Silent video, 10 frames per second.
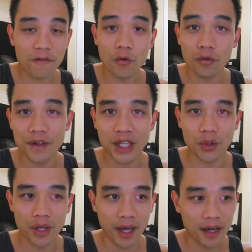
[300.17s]
a full
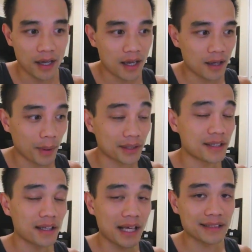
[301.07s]
video yet. by the
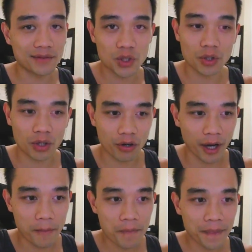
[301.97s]
delays of Tuner Crate.